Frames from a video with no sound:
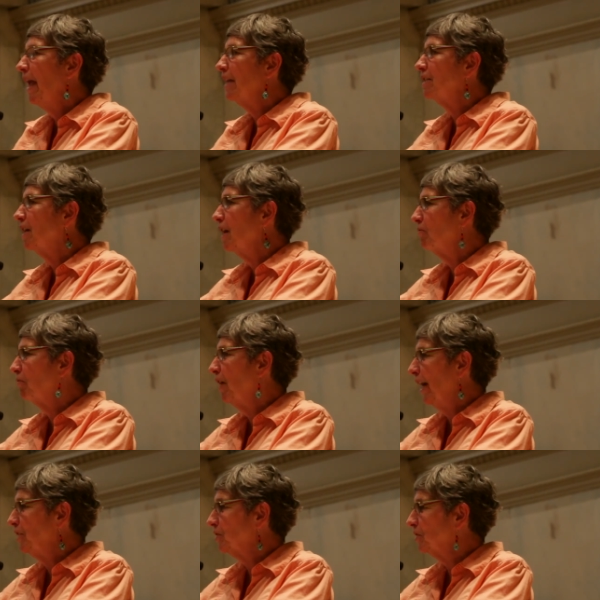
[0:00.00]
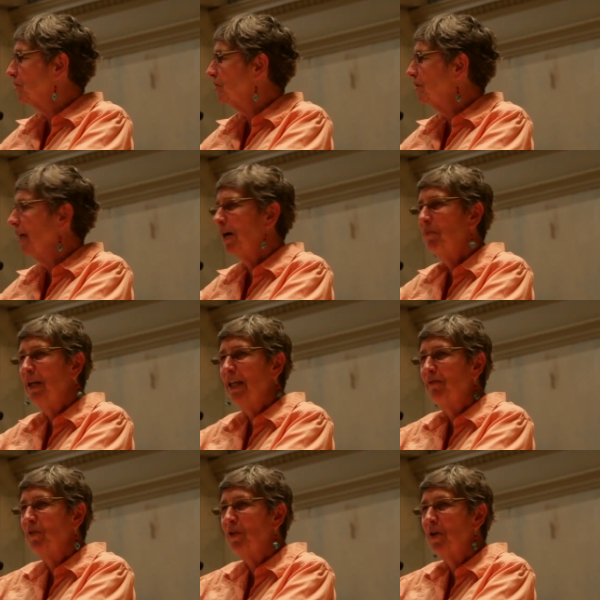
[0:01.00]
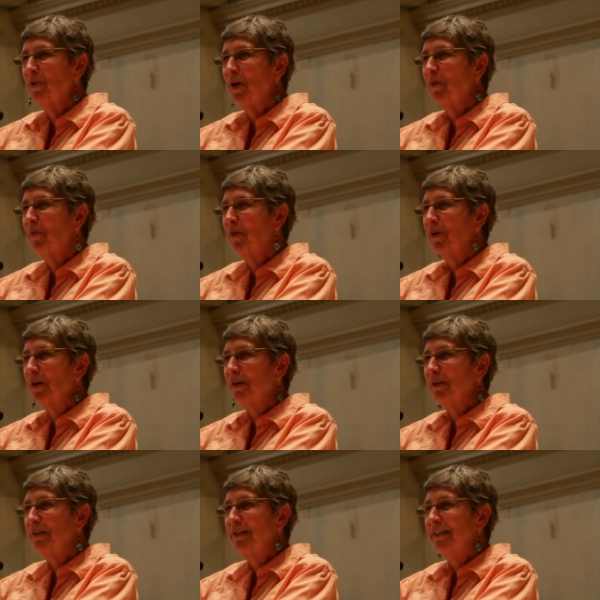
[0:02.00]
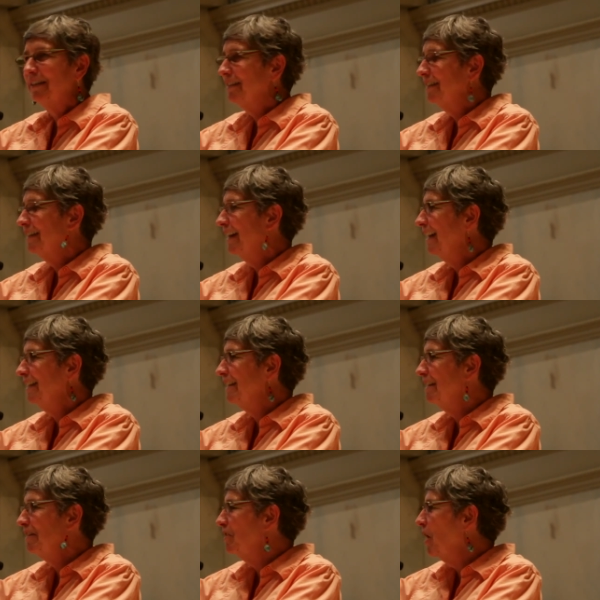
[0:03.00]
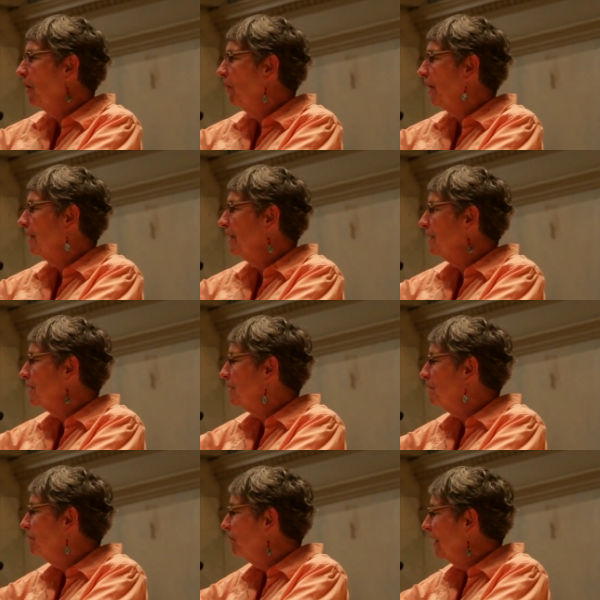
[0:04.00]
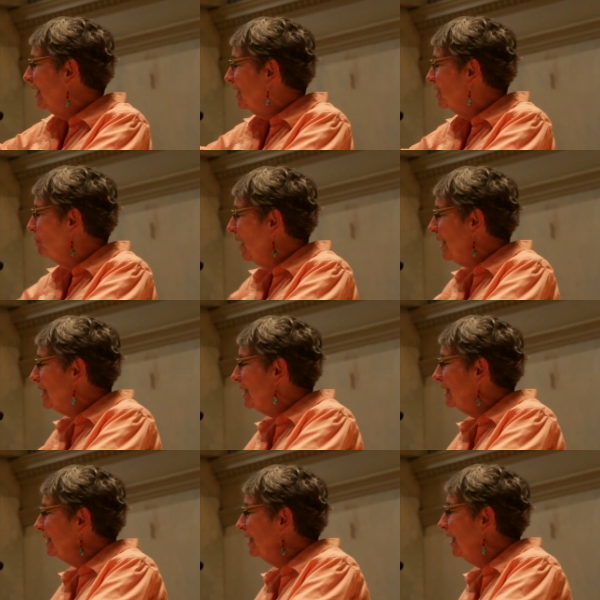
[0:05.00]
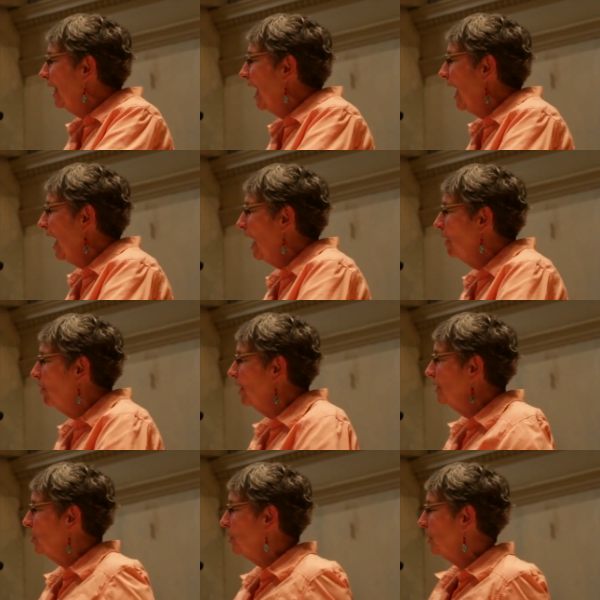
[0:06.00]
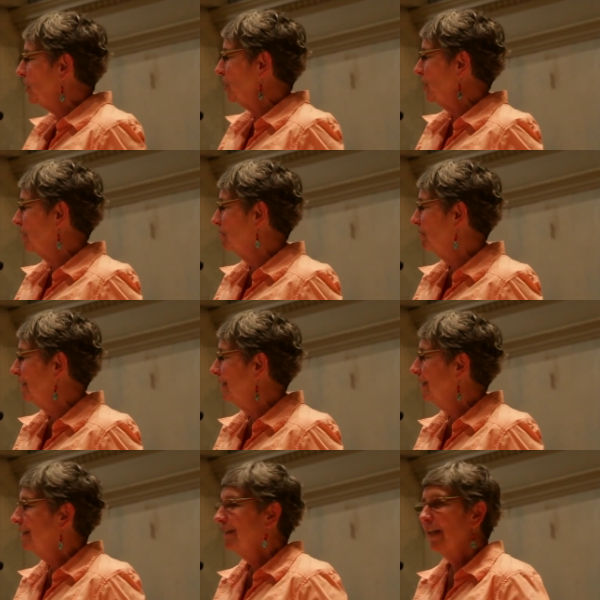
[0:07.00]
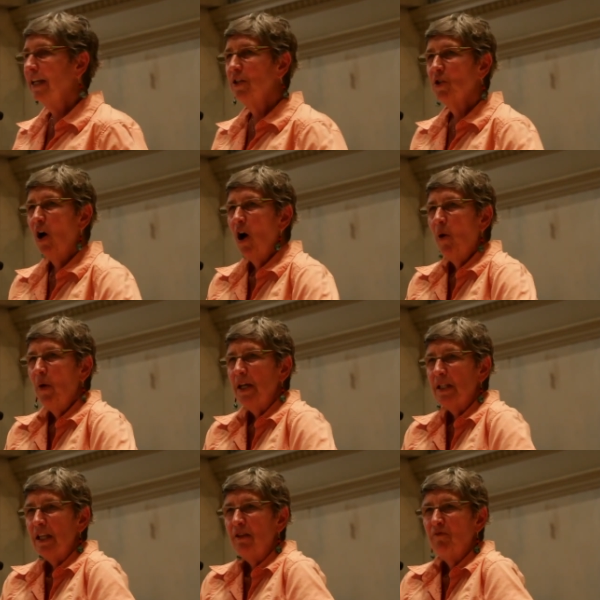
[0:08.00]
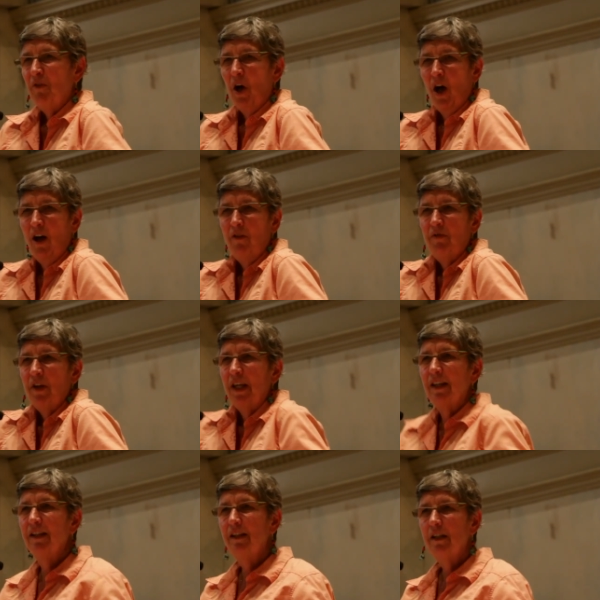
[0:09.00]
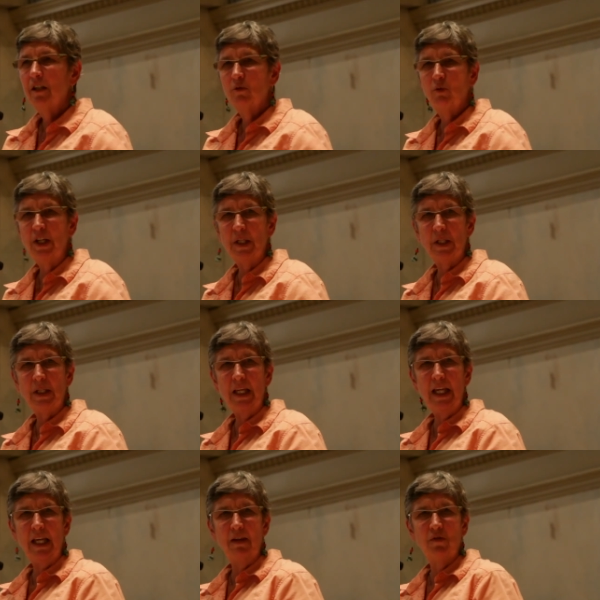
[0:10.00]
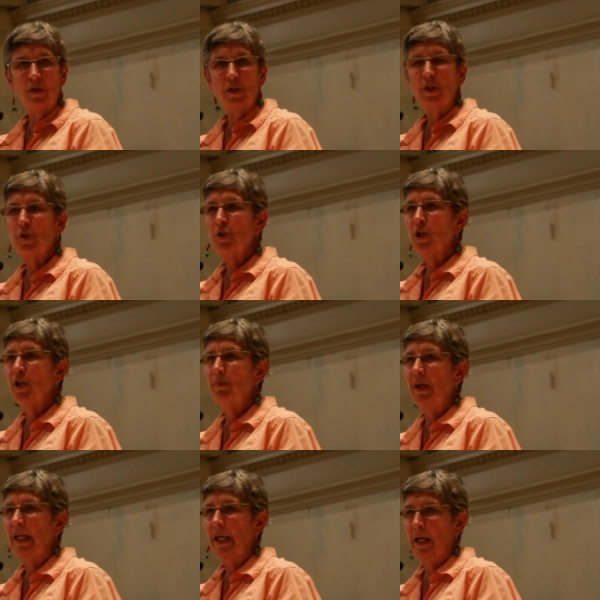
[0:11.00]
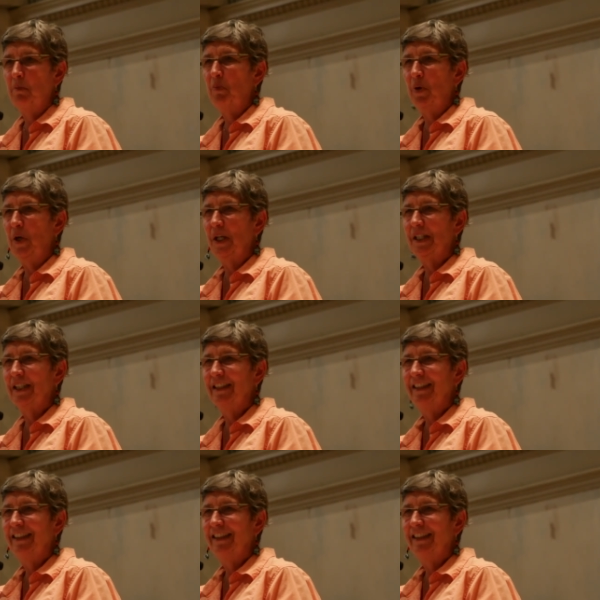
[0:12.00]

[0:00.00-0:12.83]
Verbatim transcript: anti fragiles. How many of you know that word? I didn't know it. It's, a, it's basically how a system that is always evolving receives disturbing input